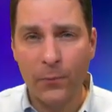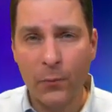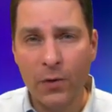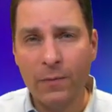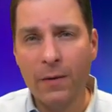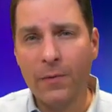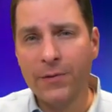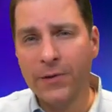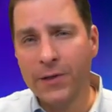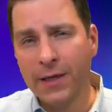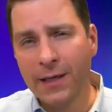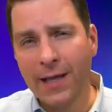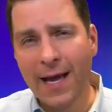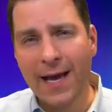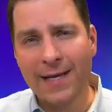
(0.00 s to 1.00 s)
Remember that the
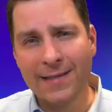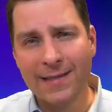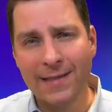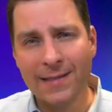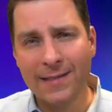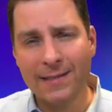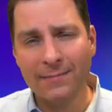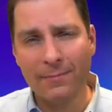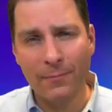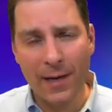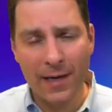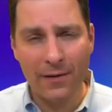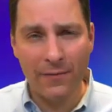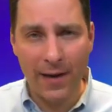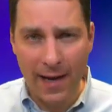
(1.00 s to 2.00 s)
class is
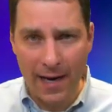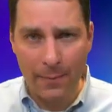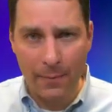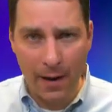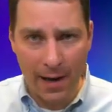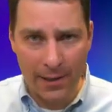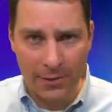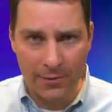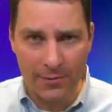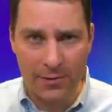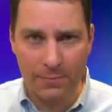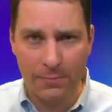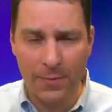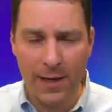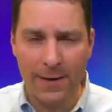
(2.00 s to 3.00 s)
made of 8
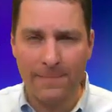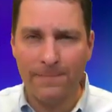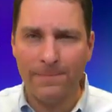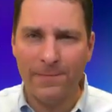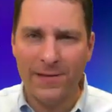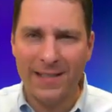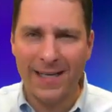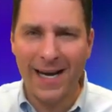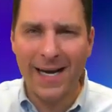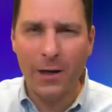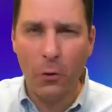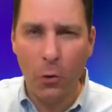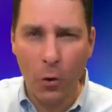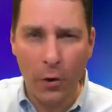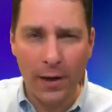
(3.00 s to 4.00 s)
modules, but to kind
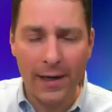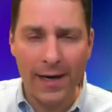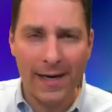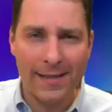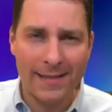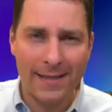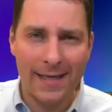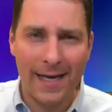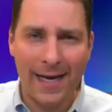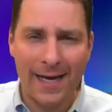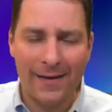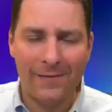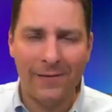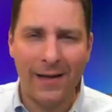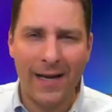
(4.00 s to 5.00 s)
of organize it,
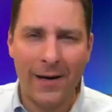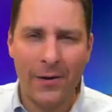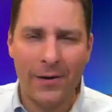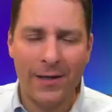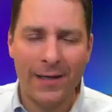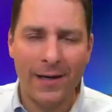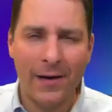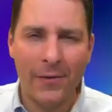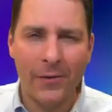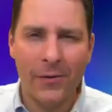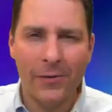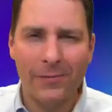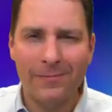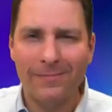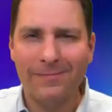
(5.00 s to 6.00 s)
I've layered another